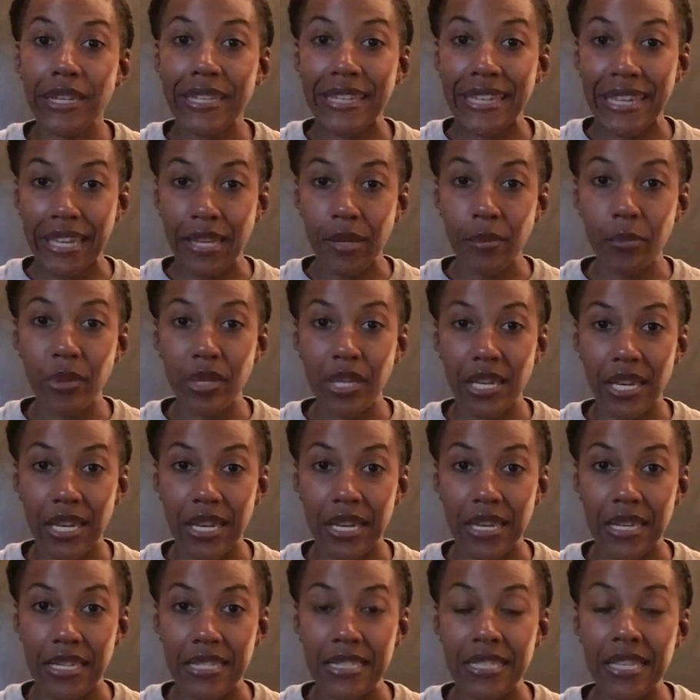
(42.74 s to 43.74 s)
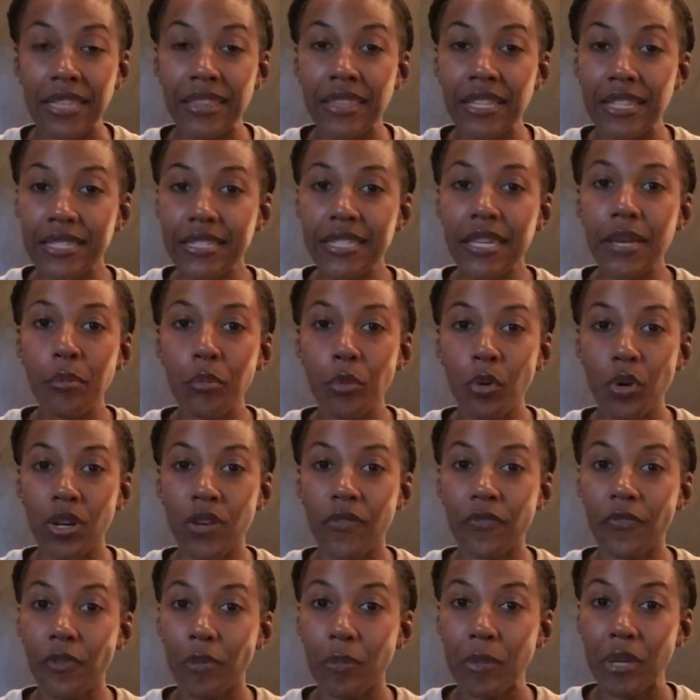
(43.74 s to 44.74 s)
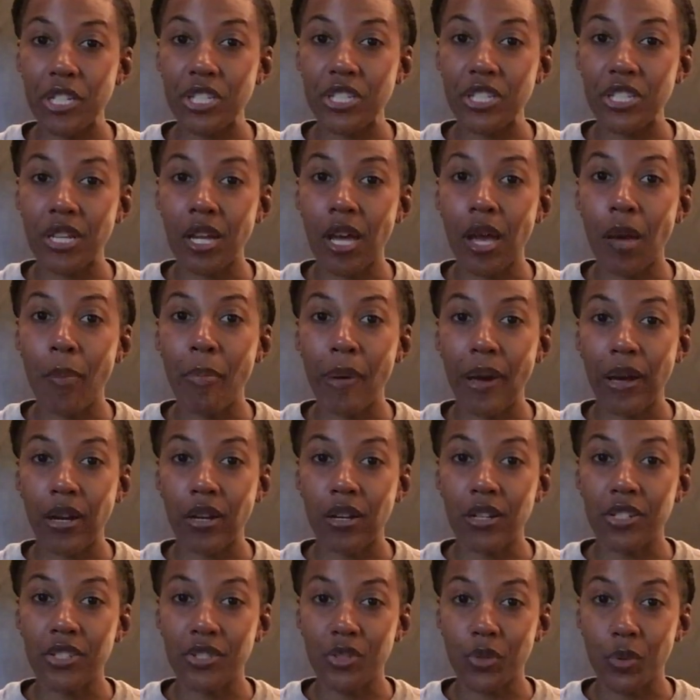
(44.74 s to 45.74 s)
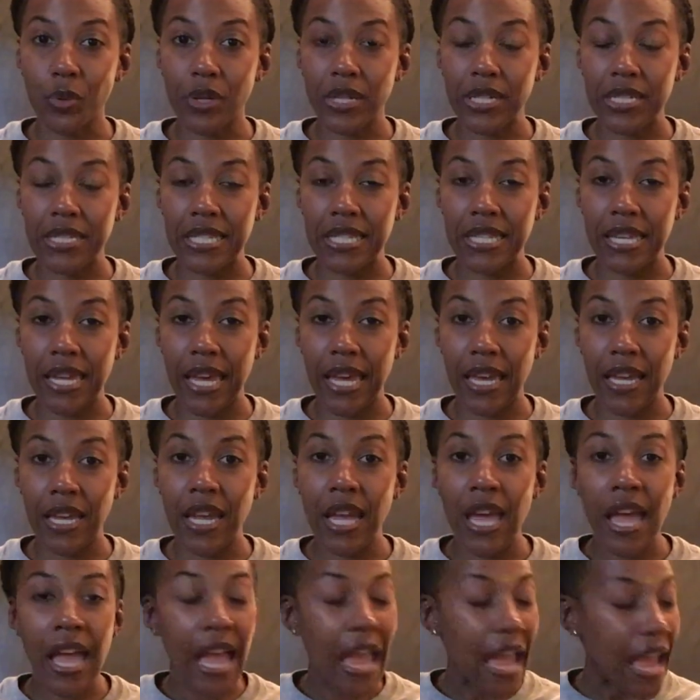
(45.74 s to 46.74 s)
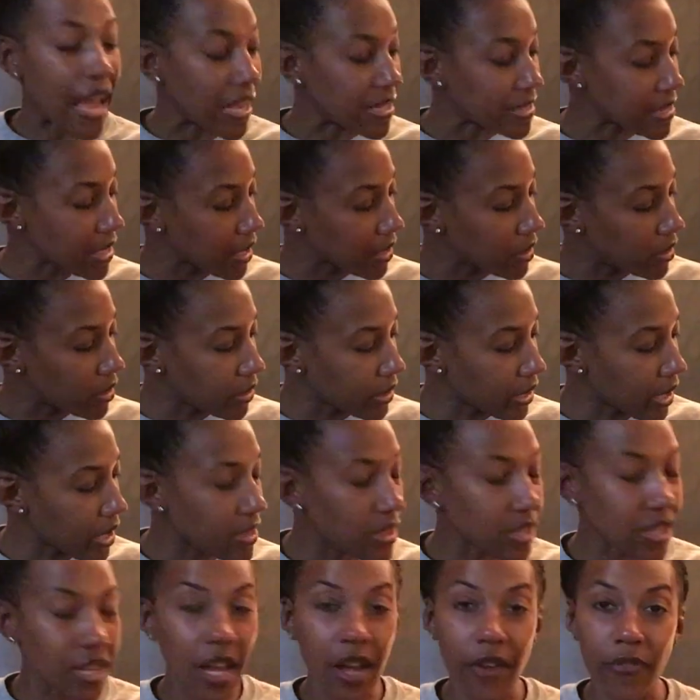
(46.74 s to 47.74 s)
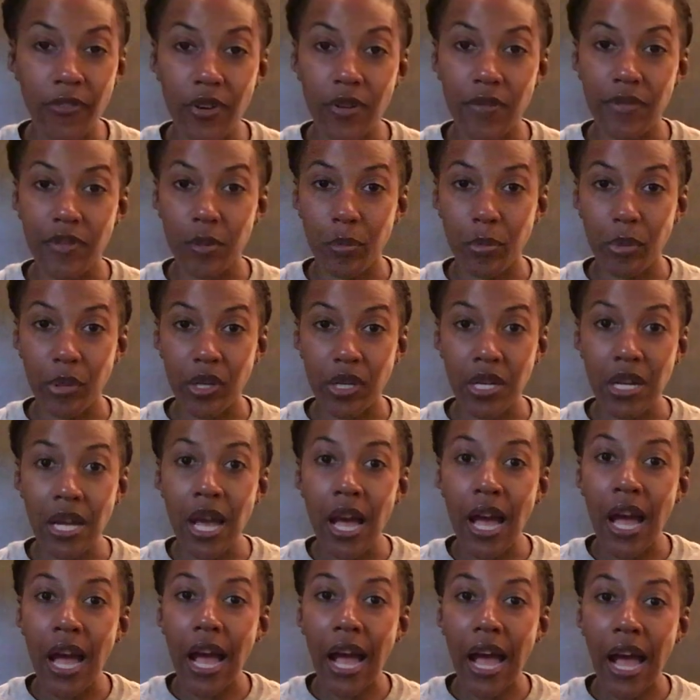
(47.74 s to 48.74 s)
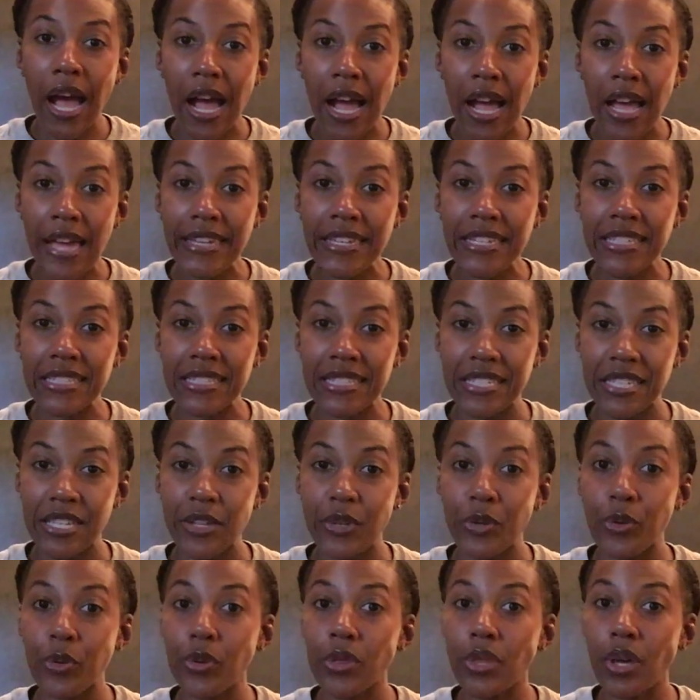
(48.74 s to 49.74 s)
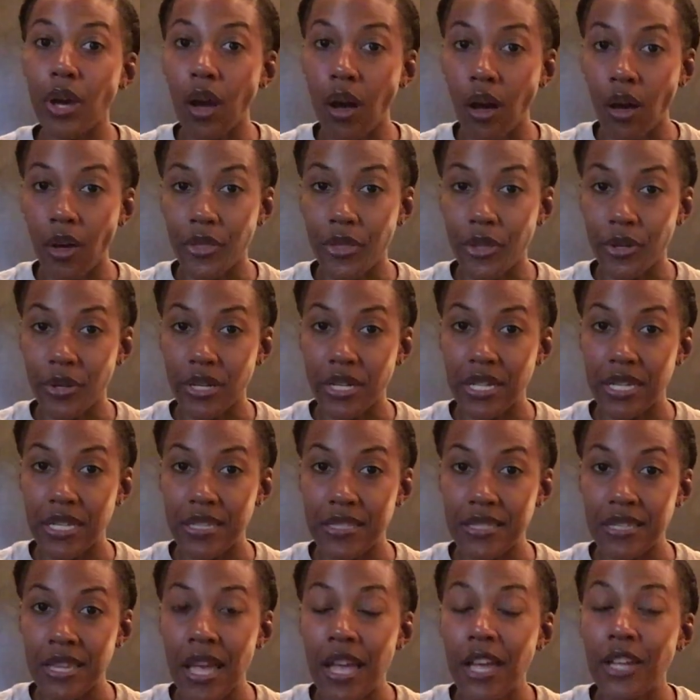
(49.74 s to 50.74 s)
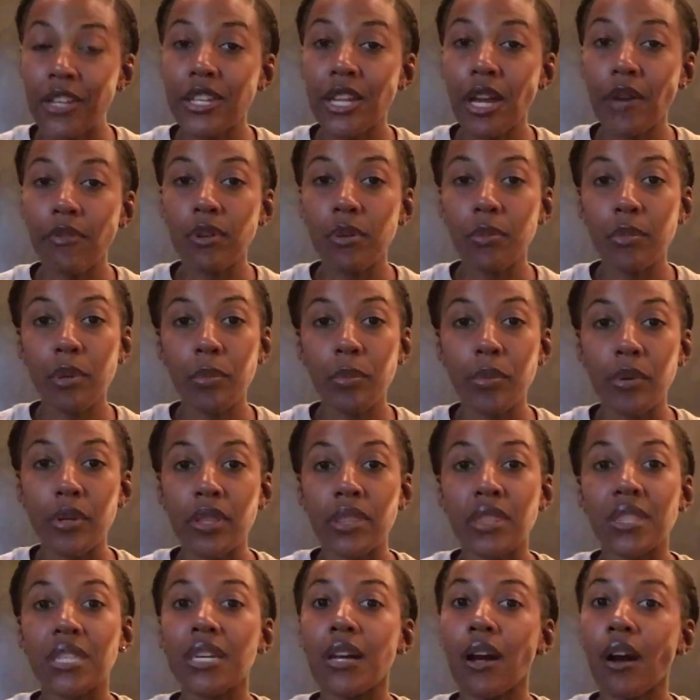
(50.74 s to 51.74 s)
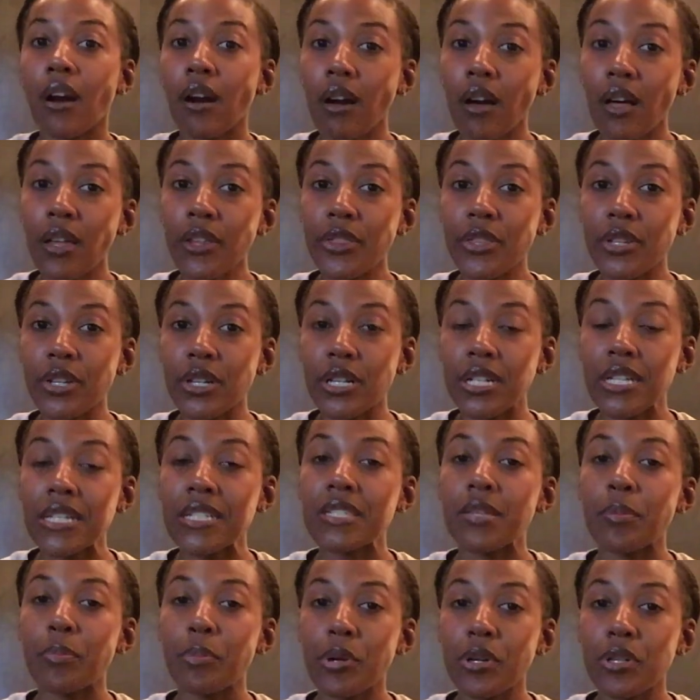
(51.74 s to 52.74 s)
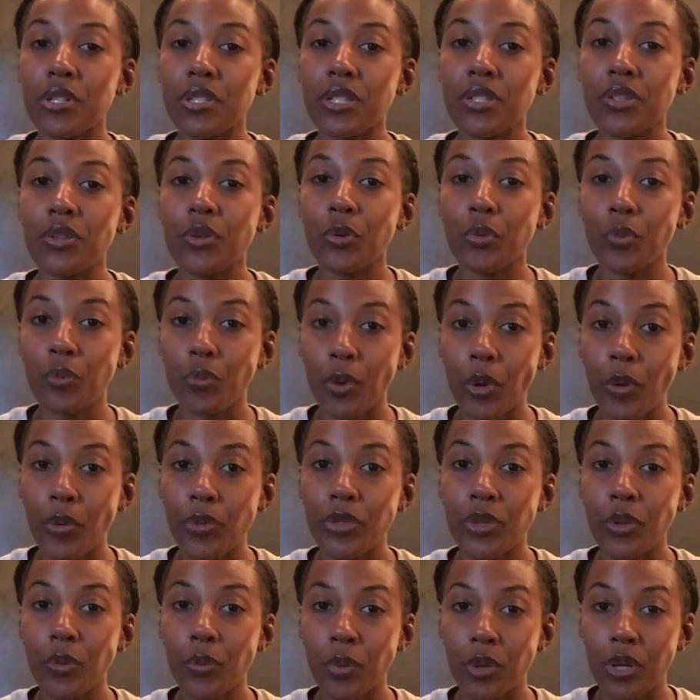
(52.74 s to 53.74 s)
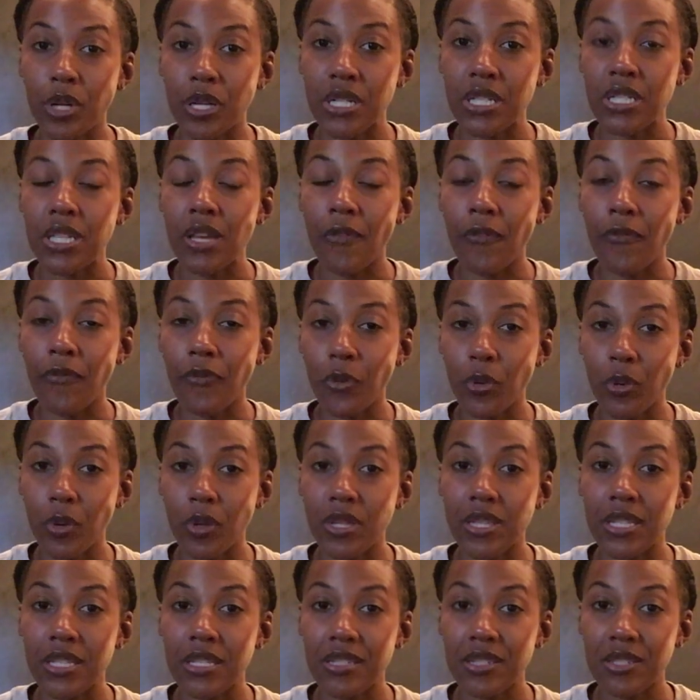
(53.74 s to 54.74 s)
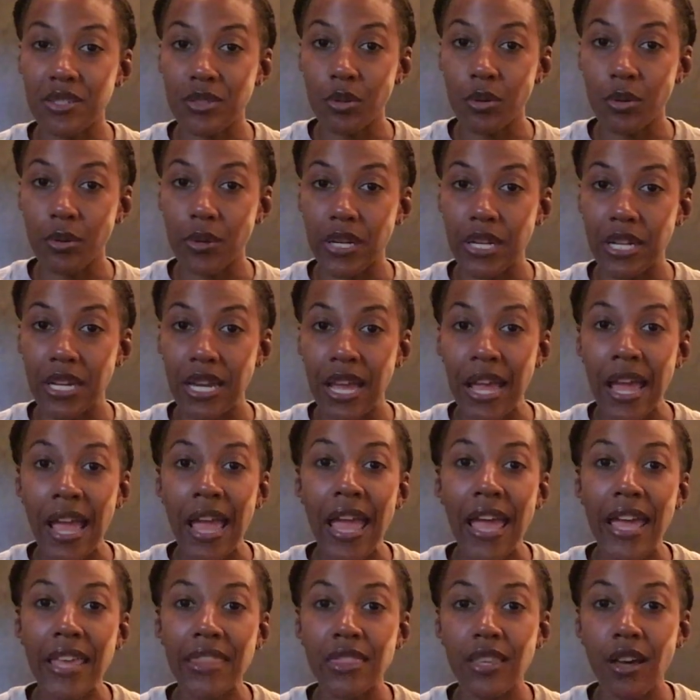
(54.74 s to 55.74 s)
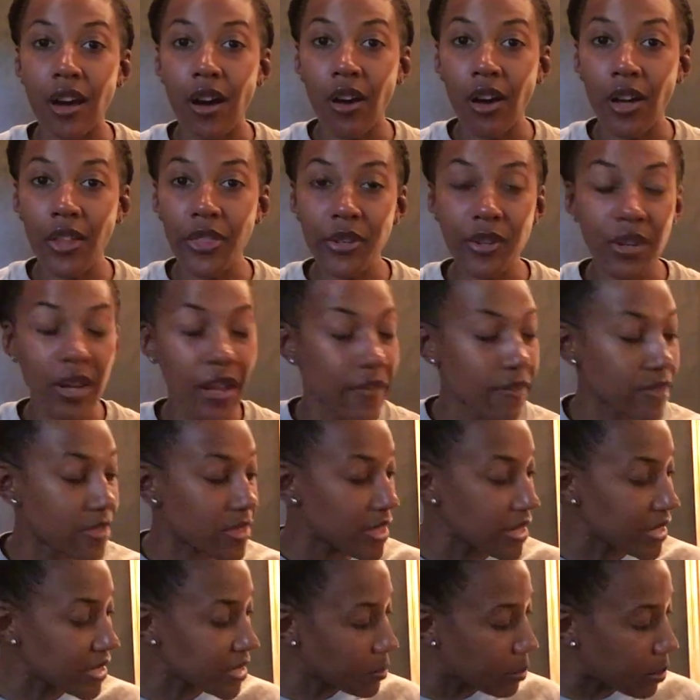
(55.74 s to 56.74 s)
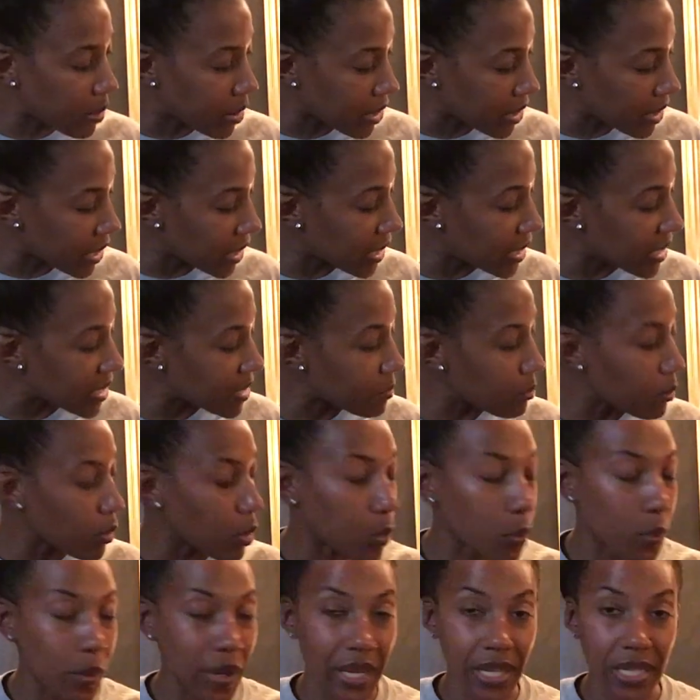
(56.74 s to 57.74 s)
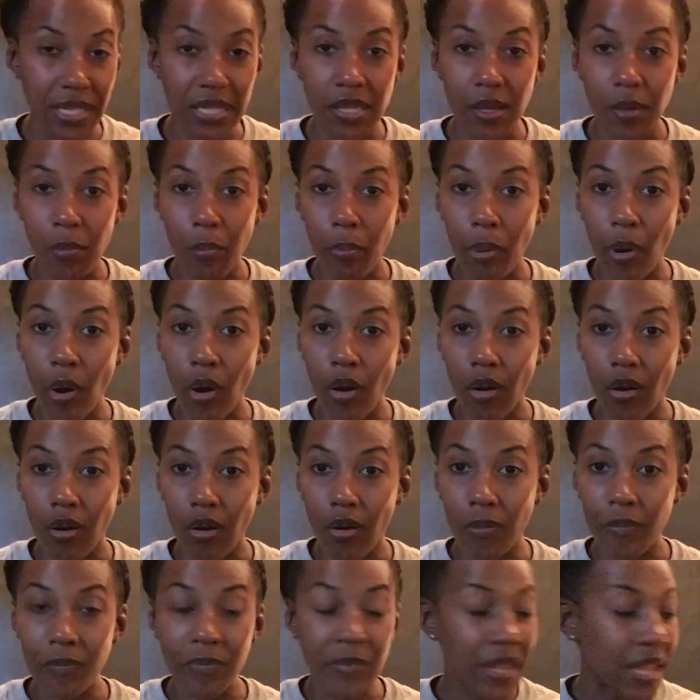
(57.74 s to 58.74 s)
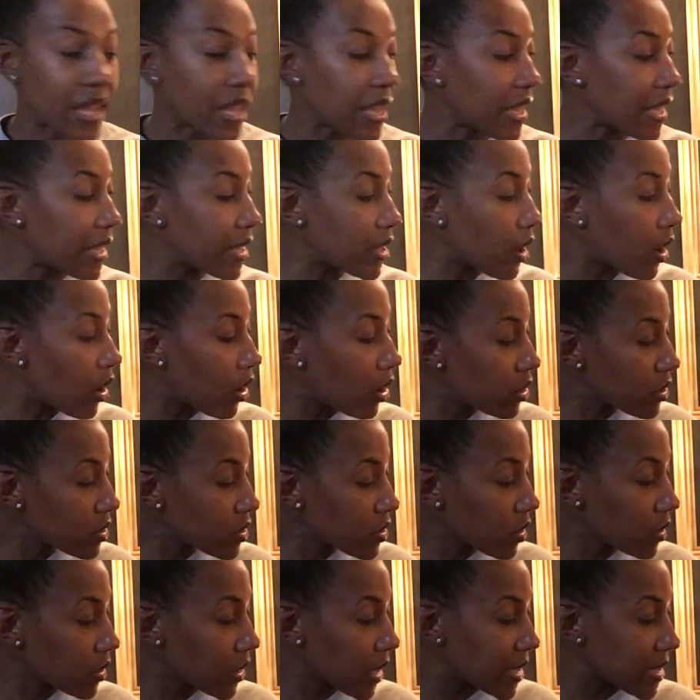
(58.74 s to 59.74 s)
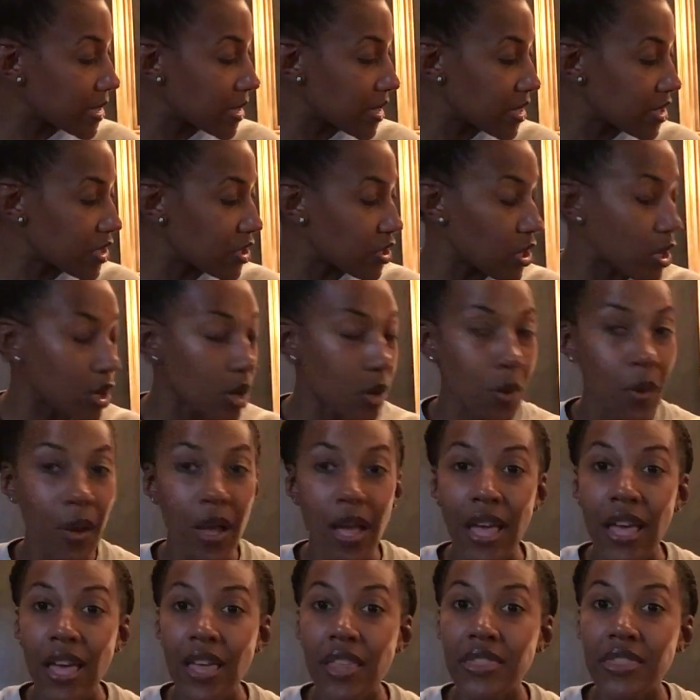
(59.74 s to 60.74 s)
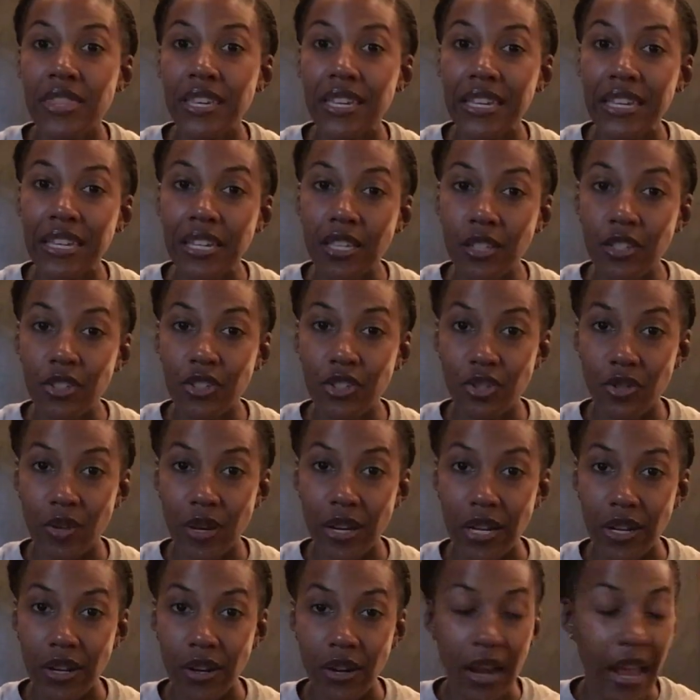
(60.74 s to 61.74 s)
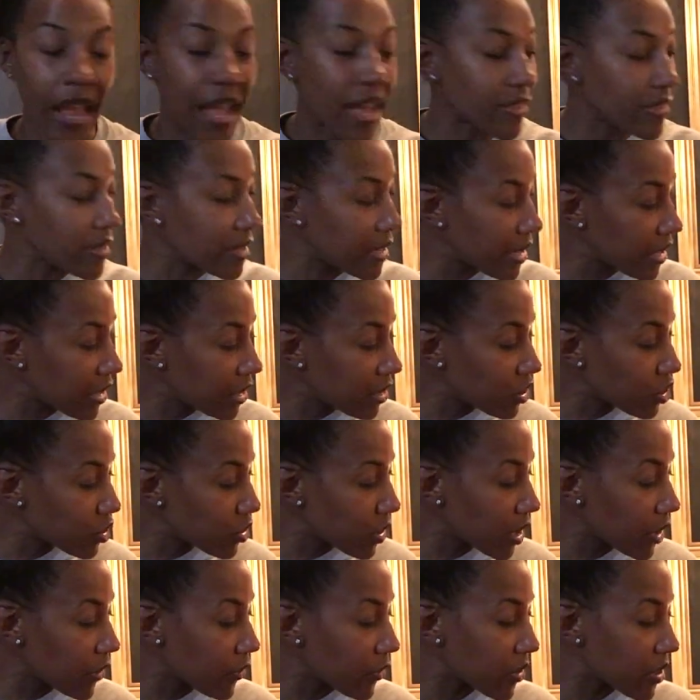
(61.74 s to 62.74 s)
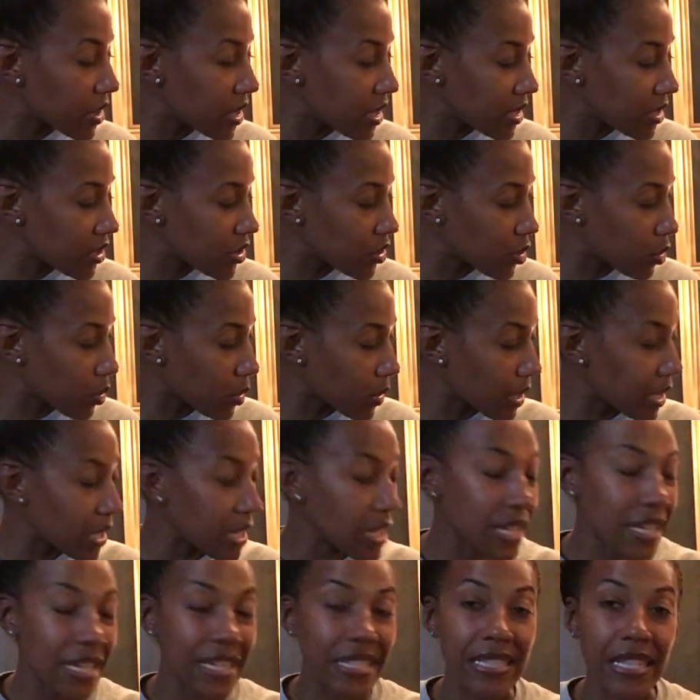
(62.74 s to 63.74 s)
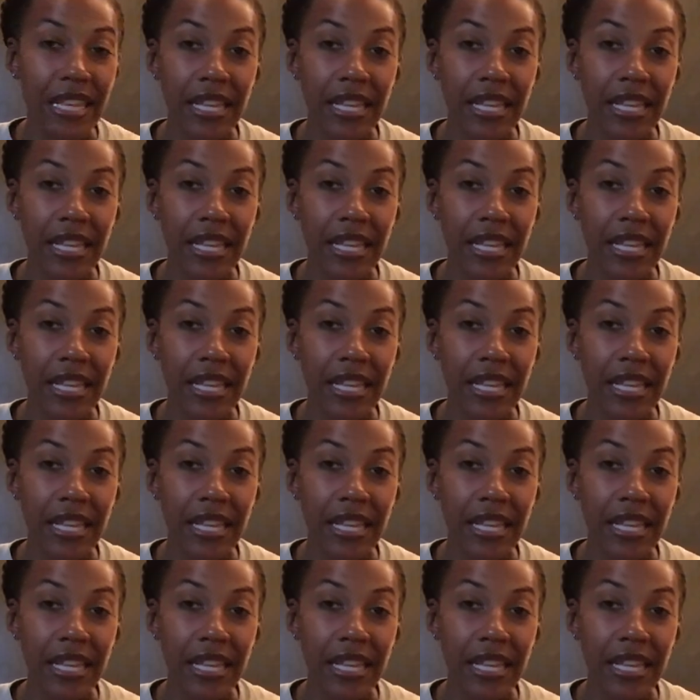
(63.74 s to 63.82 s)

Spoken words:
Gambia is, let's get more information about our story today. As I look at the cover of the book, I can see who the author is. Now remember, the author is the person who wrote the words for this story. And the author of this book is Miranda Paul. It also lets us know the illustrator. And the illustrator for this story is